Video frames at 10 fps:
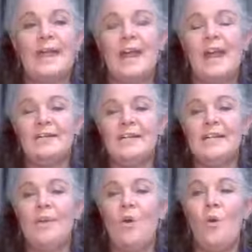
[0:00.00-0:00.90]

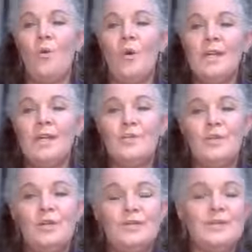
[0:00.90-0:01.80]
carrying or working
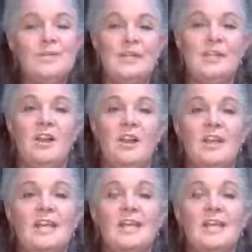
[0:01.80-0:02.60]
with your Lepidolite